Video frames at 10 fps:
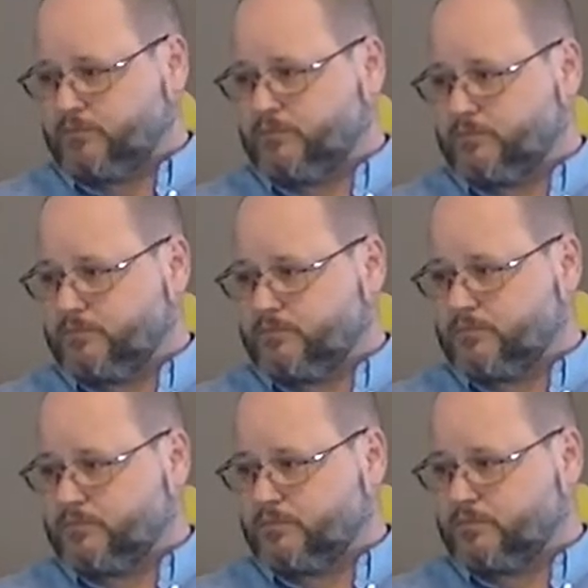
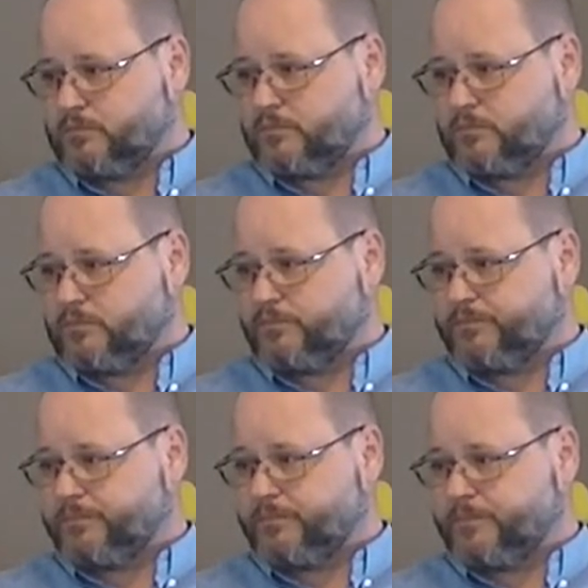
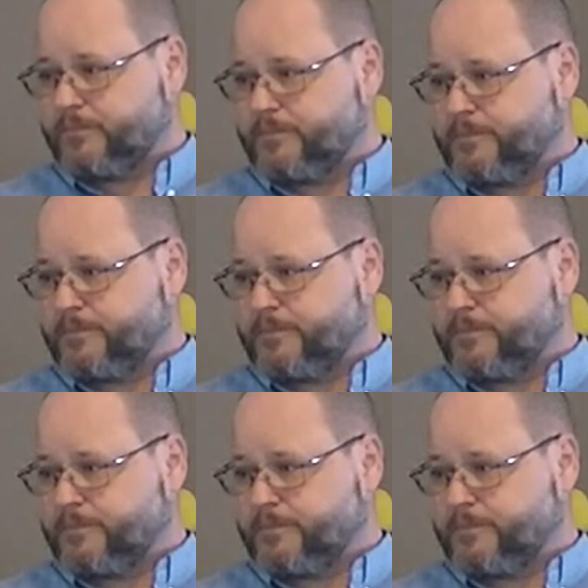(silence)